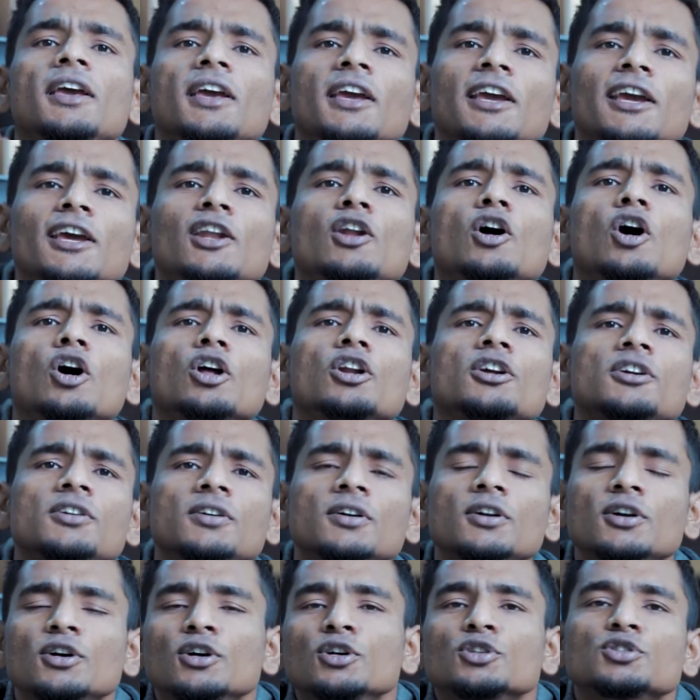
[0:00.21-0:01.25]
In order
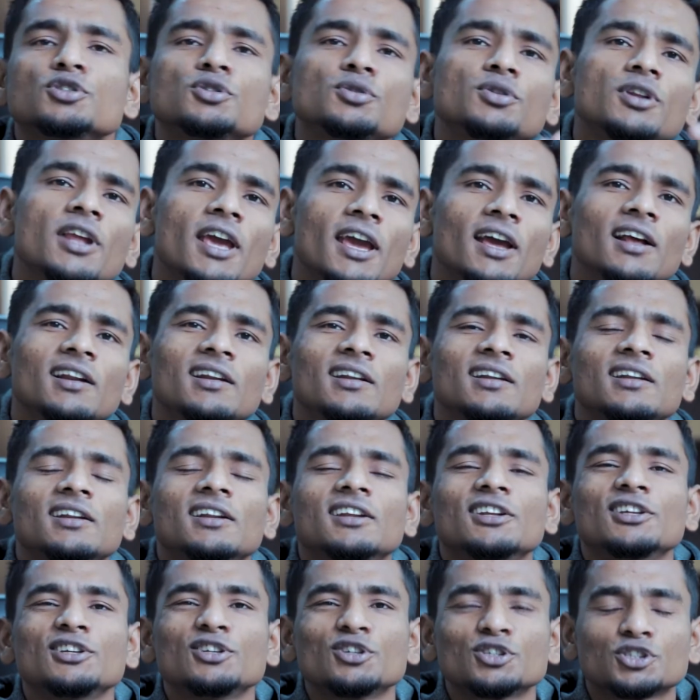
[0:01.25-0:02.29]
to nail
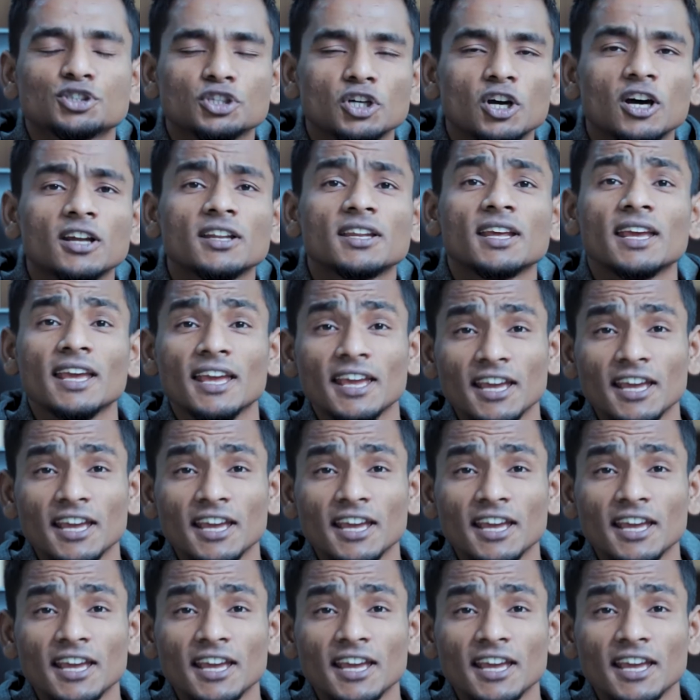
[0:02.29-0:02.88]
your shot